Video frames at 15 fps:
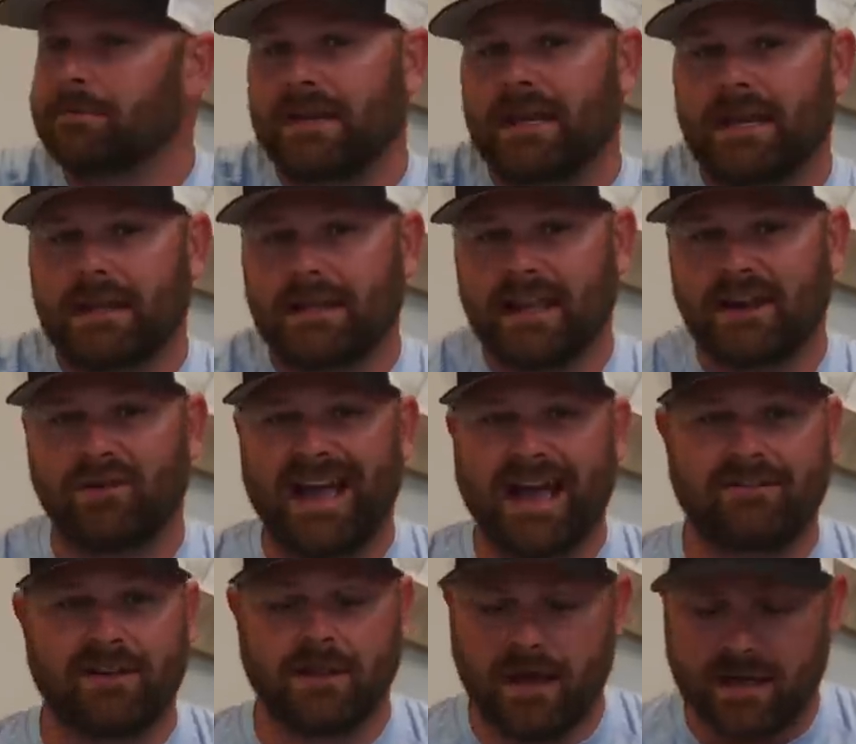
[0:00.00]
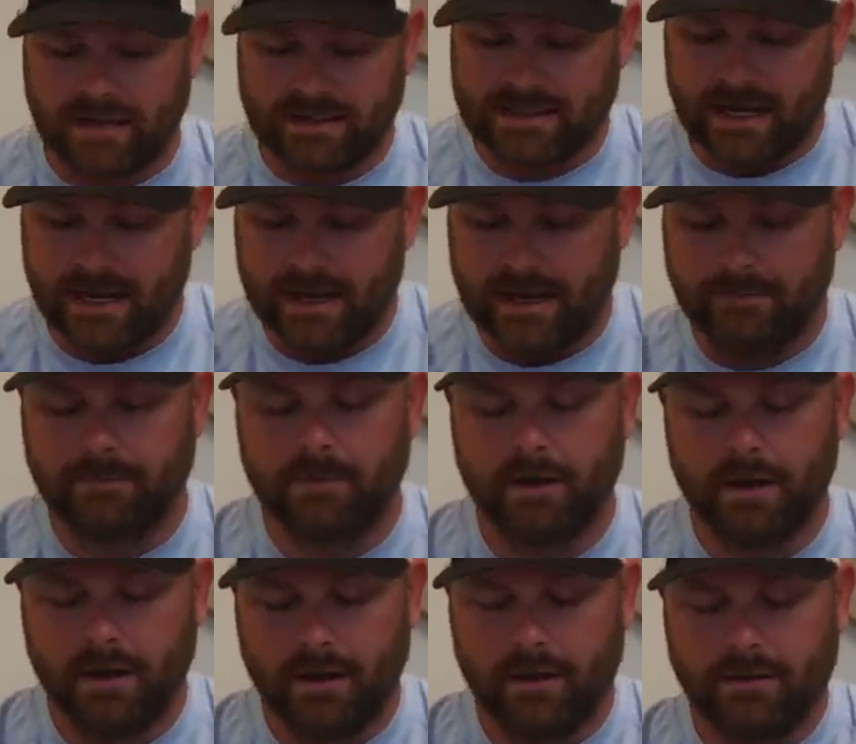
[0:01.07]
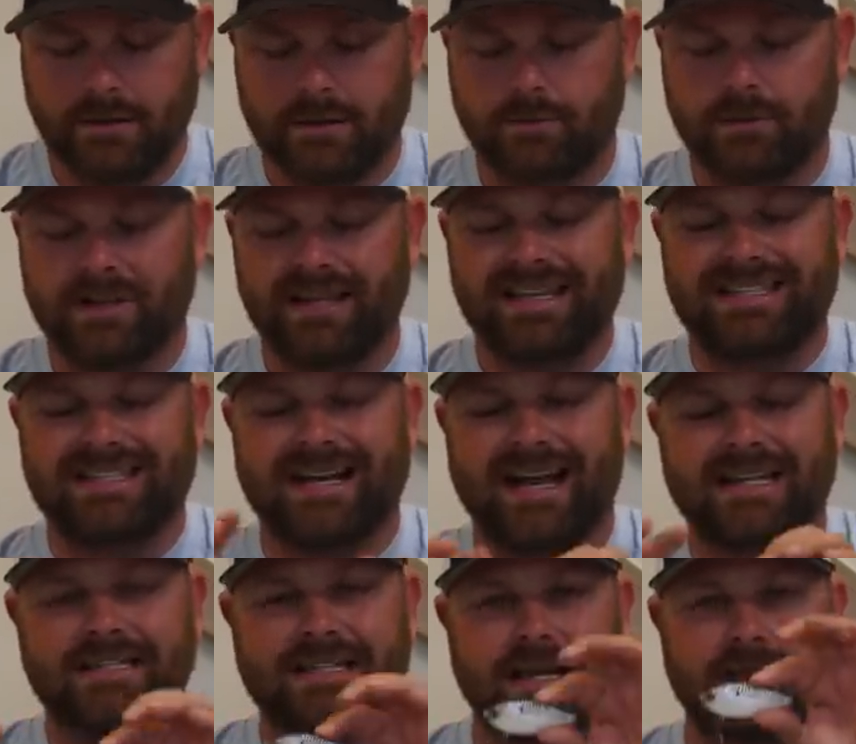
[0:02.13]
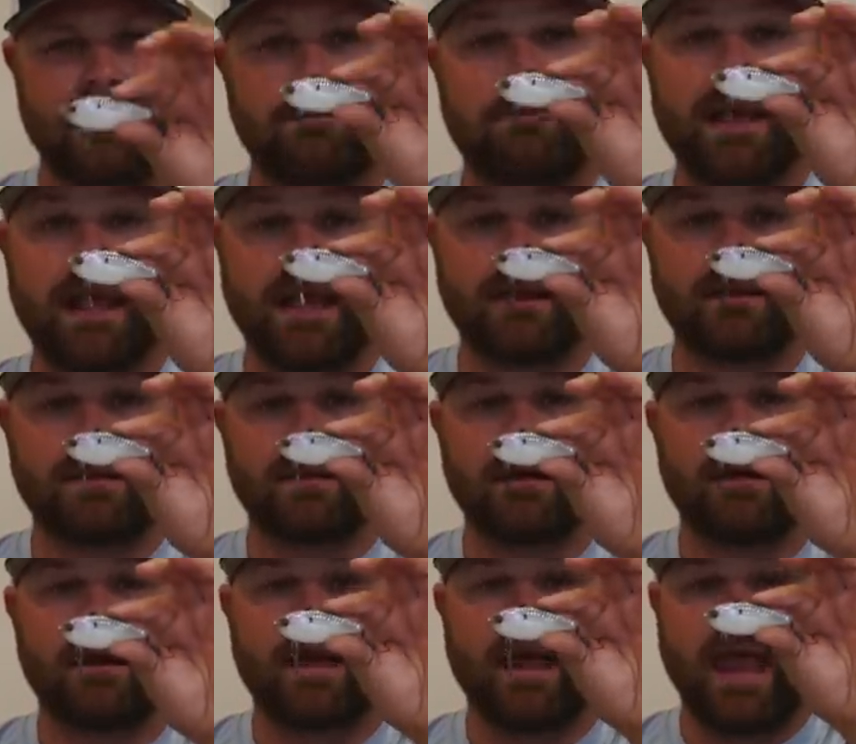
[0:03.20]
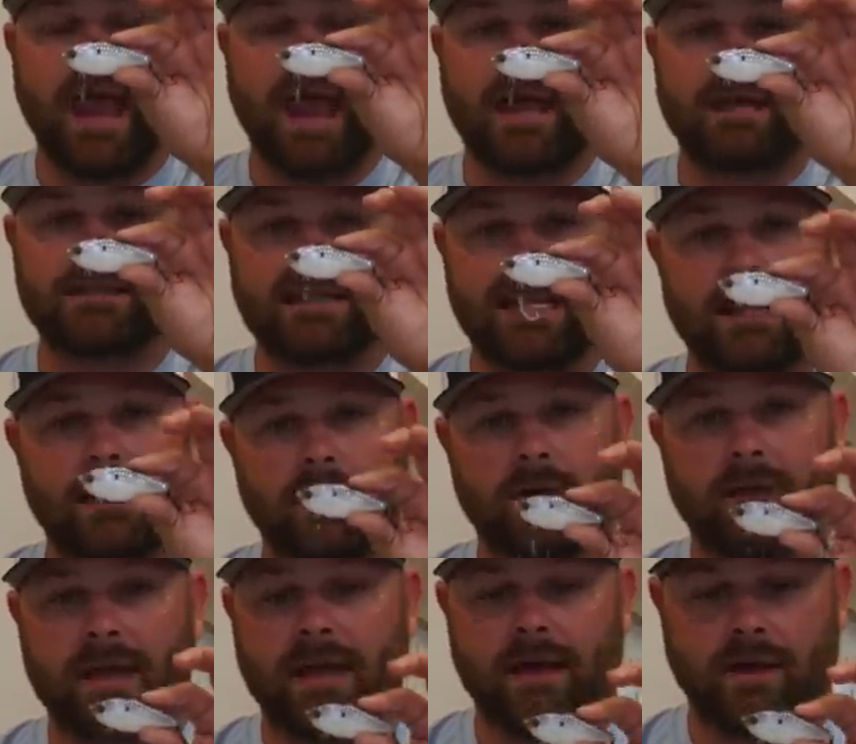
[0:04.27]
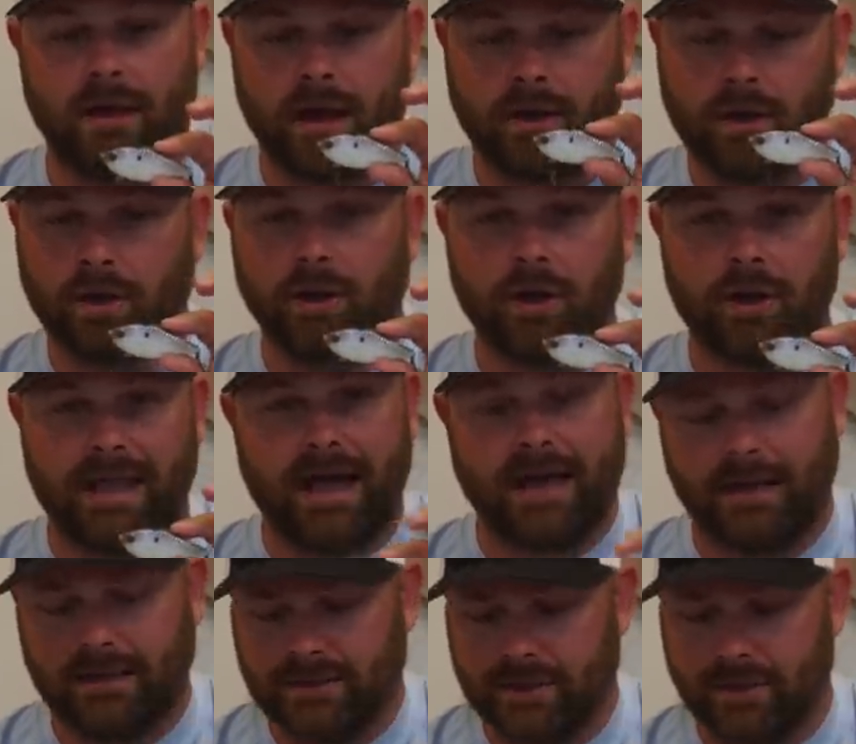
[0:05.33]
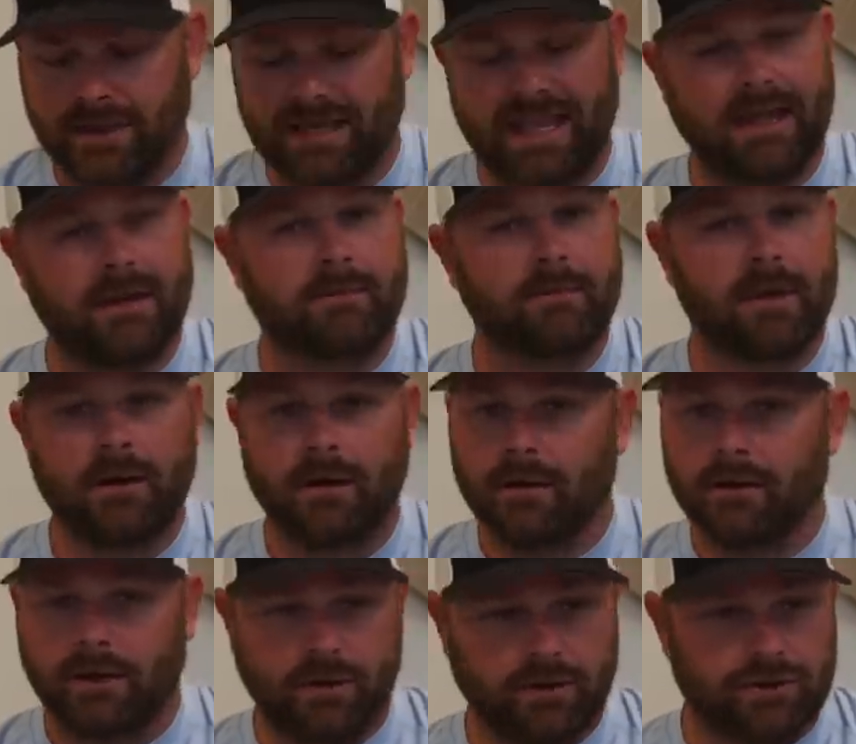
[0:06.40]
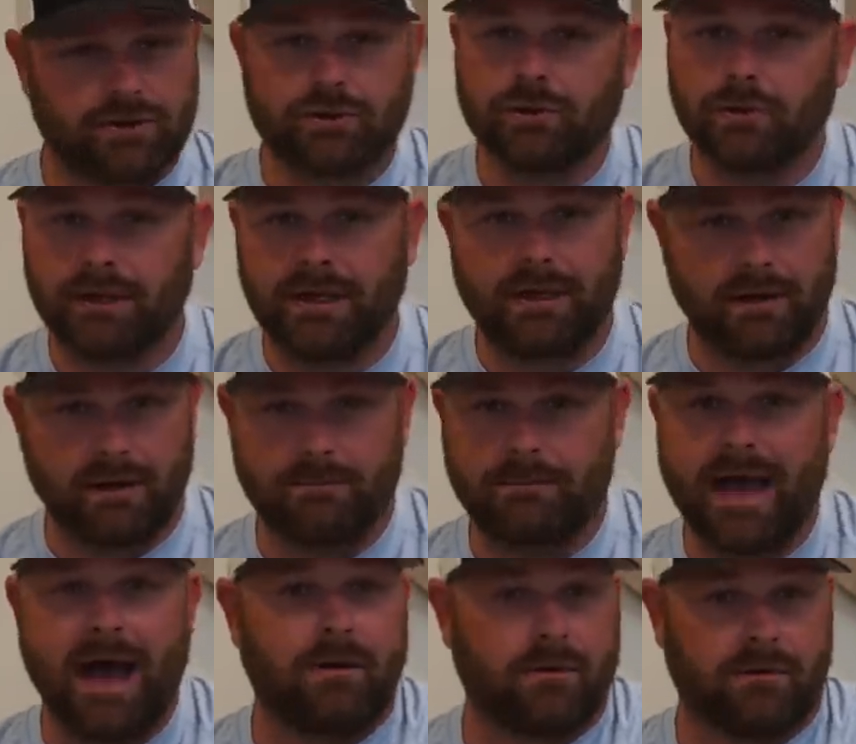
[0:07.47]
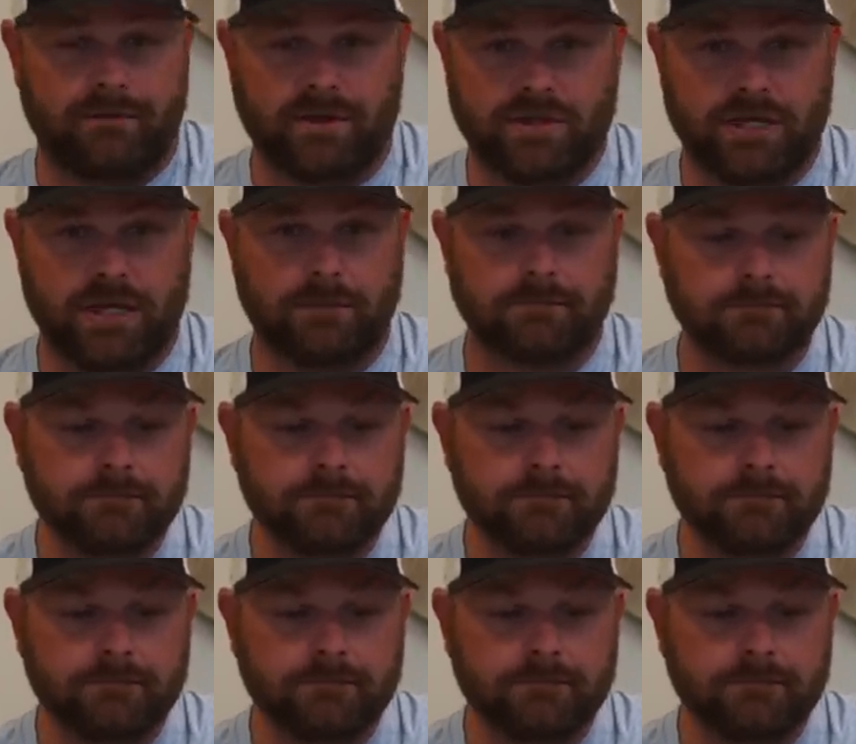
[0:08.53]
up and eat it. They don't have a lot of time to really dissect the bait and get a look, a good look at it. So again, you're truly power fishing.